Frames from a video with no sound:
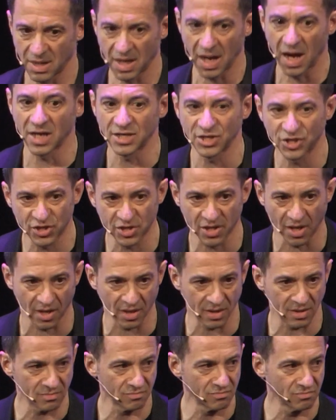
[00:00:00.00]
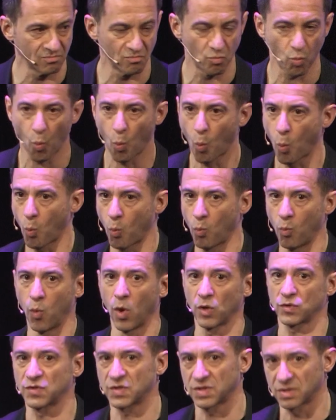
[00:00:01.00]
Einstein,
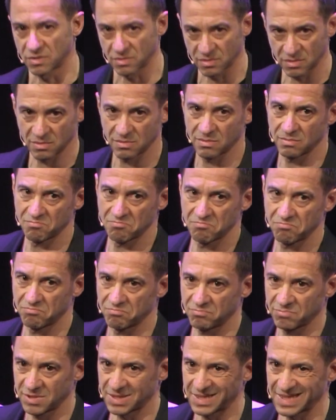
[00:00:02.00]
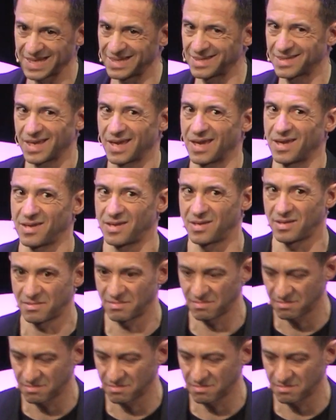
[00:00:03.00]
Watson, Sensei.